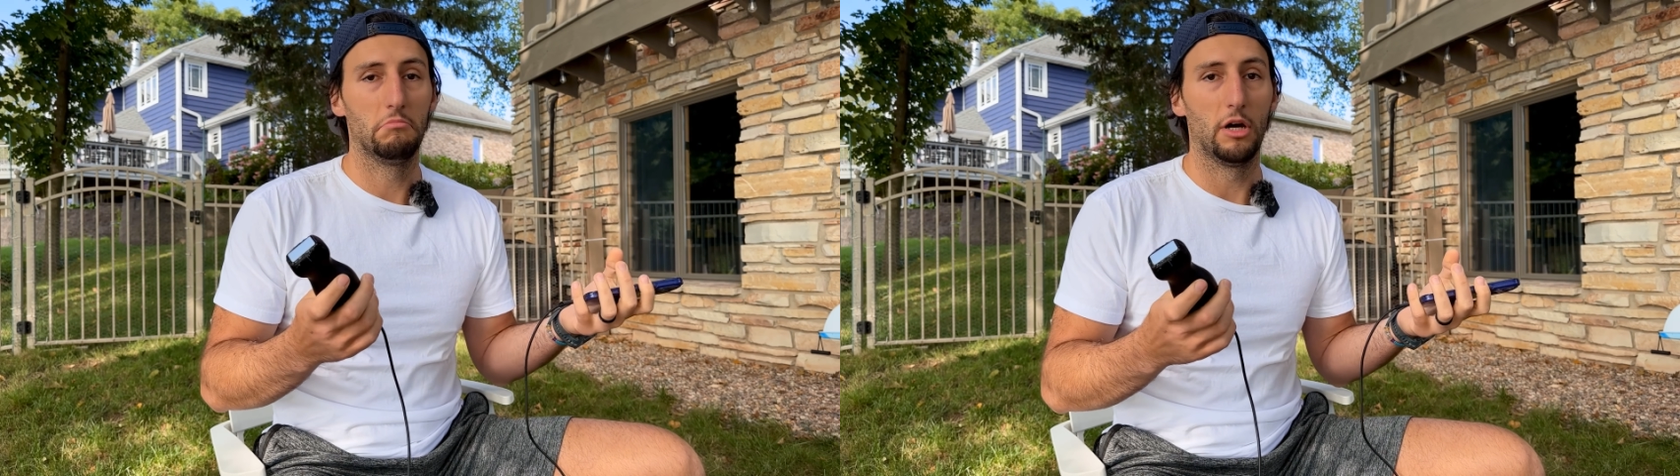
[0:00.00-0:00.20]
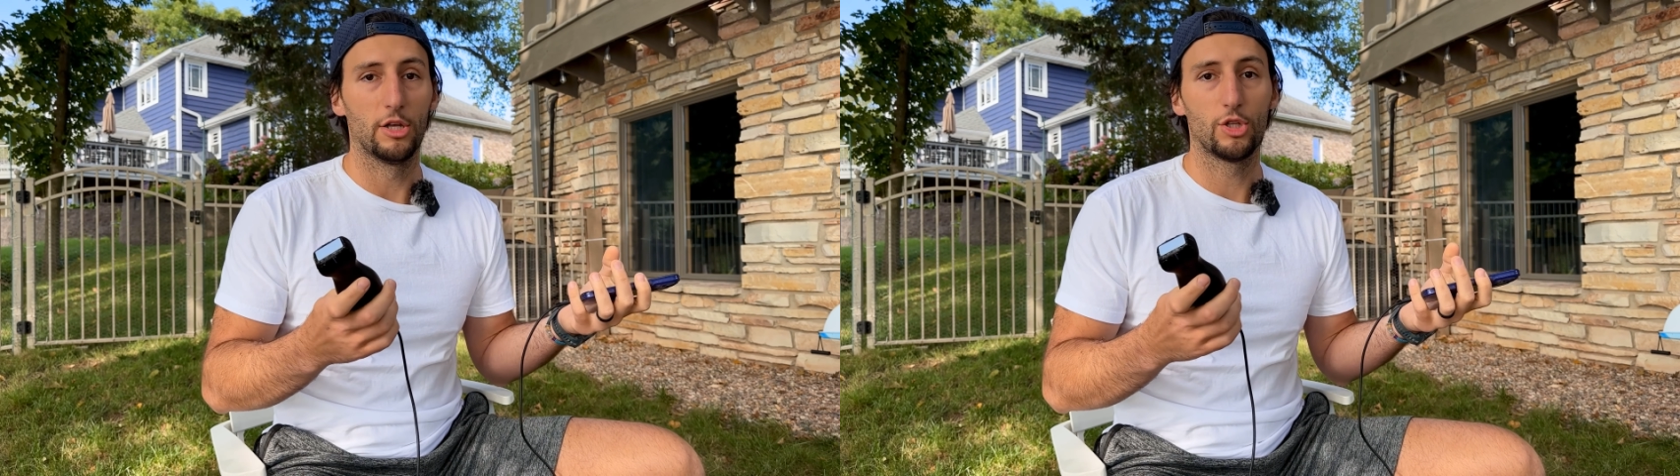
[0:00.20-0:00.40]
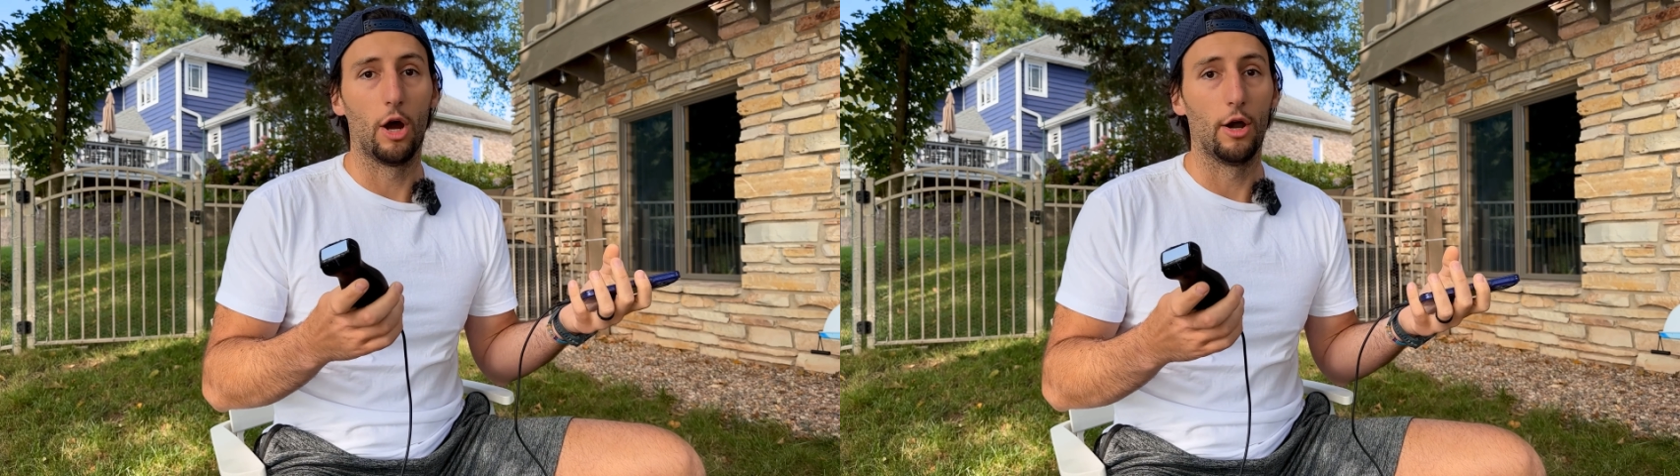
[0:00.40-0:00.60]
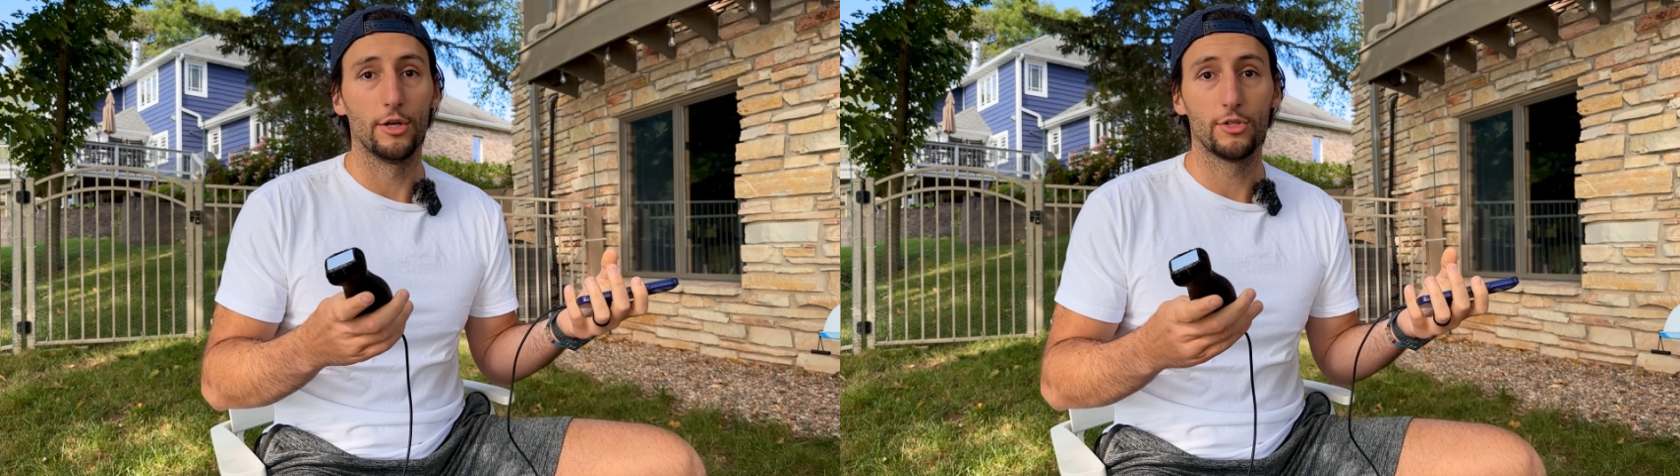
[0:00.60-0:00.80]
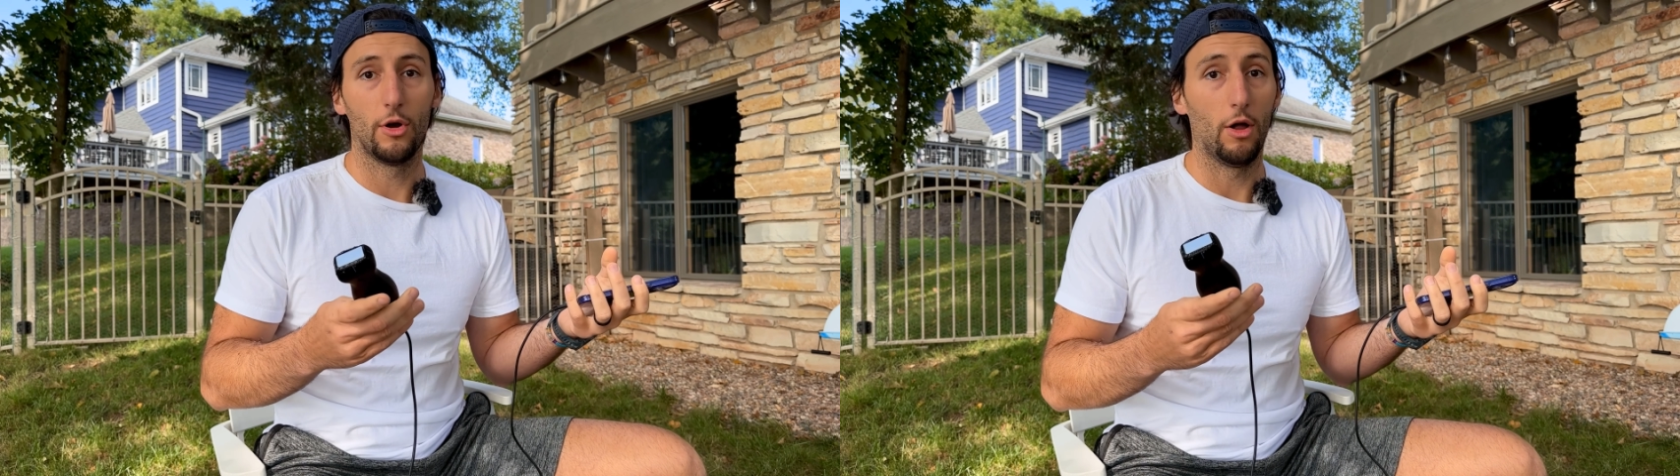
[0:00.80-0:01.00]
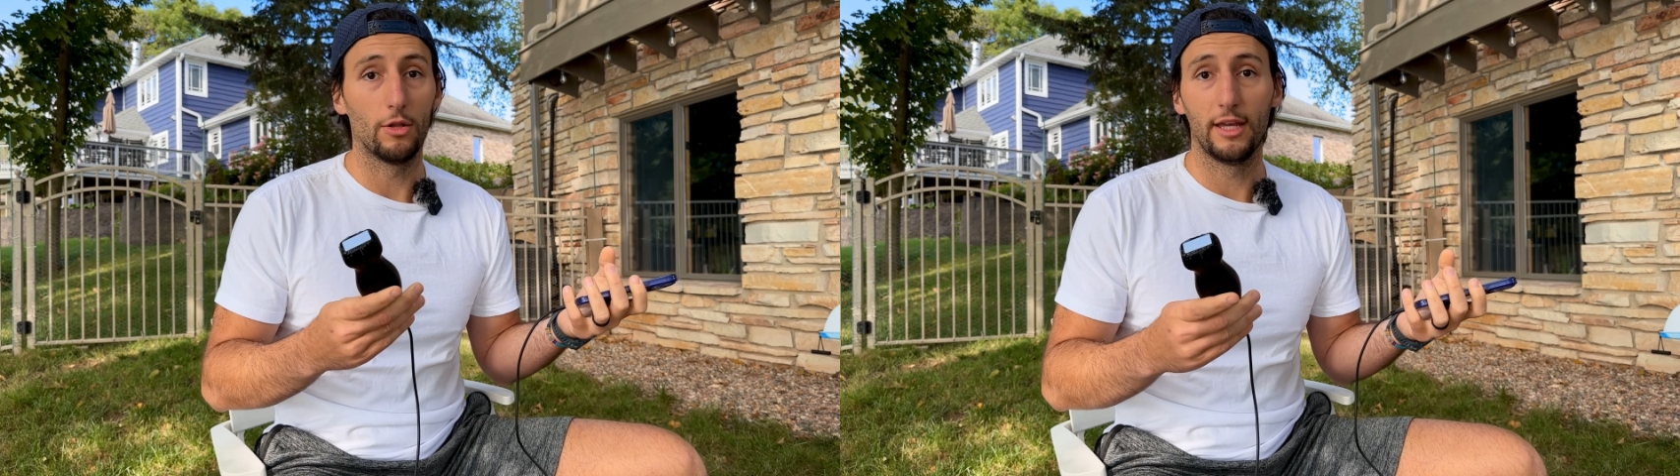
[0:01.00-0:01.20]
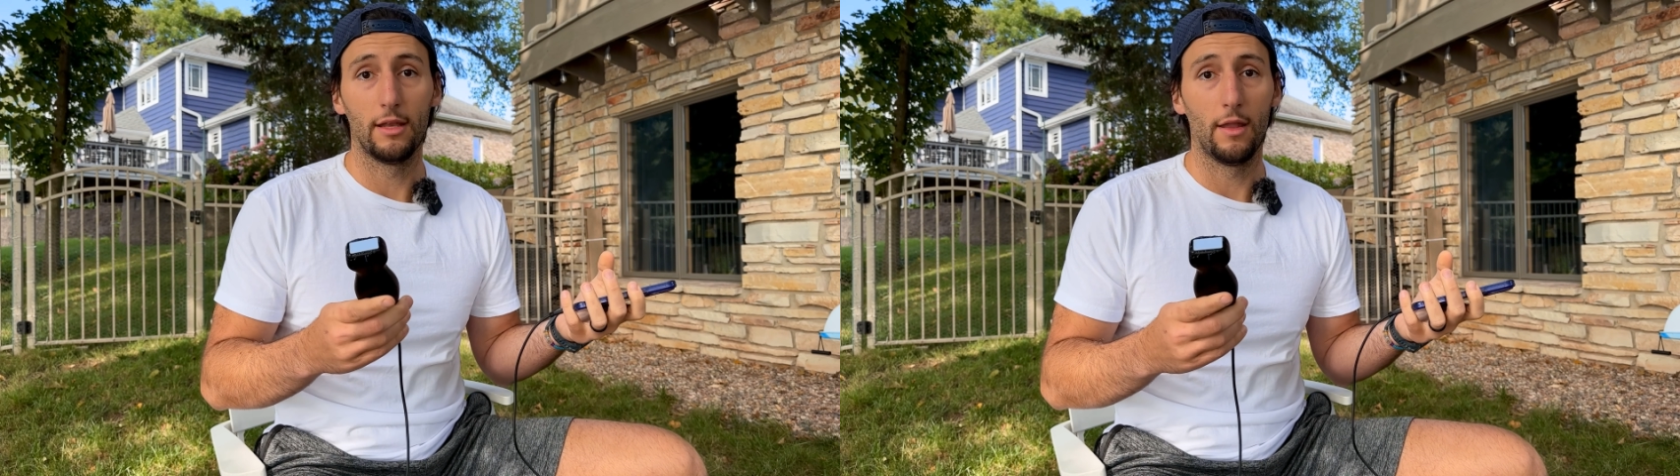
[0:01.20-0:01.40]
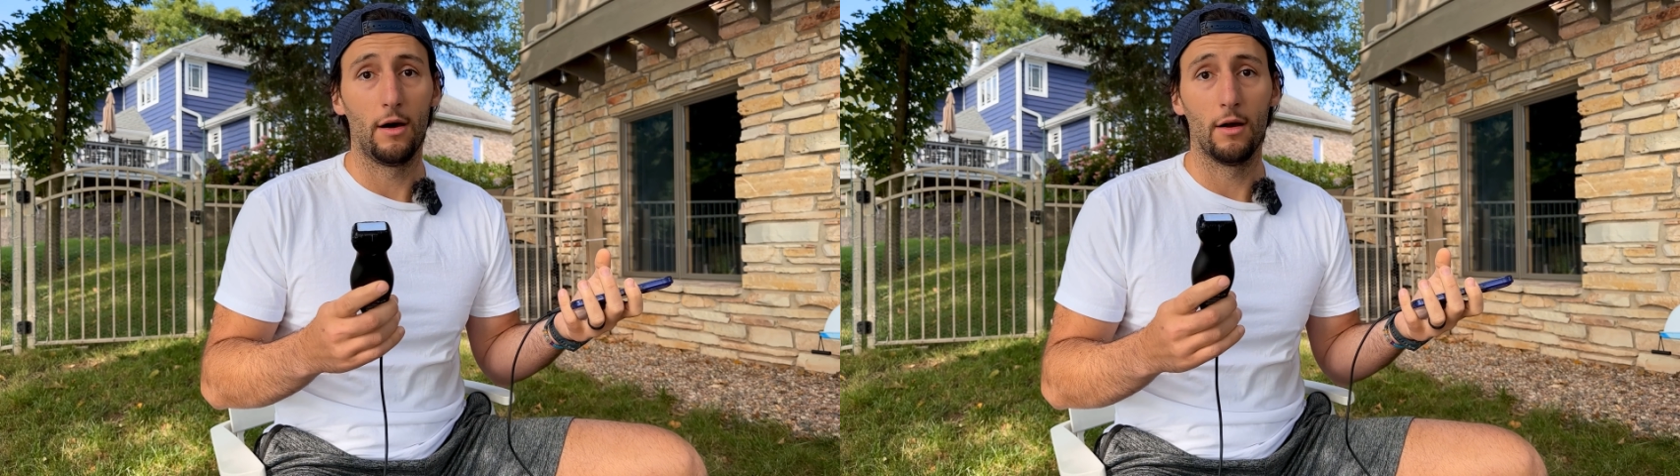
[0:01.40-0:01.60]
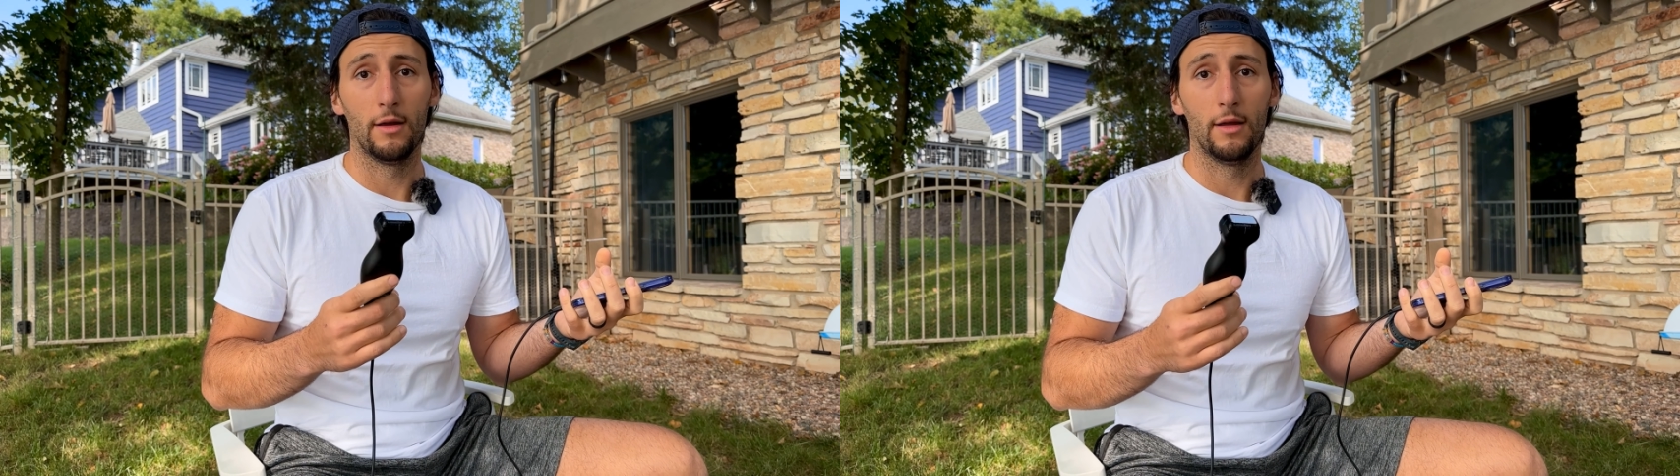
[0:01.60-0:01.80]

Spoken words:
a charge all day long,